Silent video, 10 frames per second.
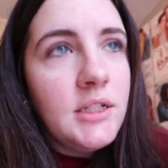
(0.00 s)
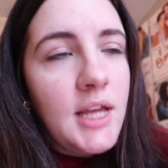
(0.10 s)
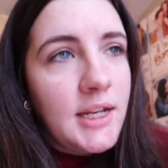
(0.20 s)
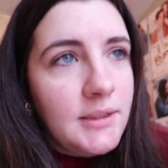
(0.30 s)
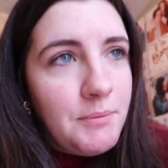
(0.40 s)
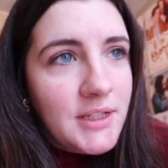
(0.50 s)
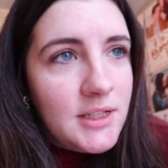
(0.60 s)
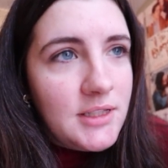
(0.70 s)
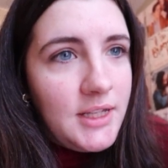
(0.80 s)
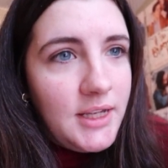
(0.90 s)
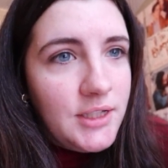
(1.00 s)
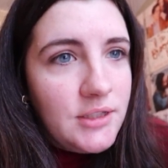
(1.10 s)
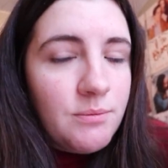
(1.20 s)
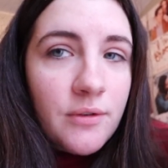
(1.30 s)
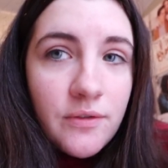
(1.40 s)
10 business
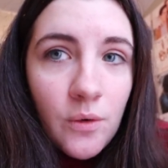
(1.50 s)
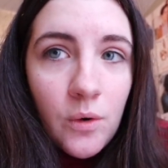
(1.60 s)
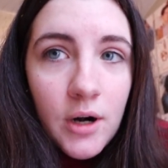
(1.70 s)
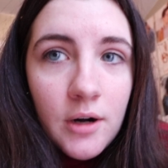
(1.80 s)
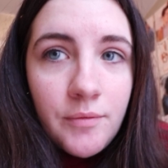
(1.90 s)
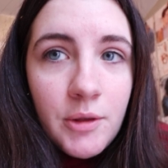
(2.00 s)
days before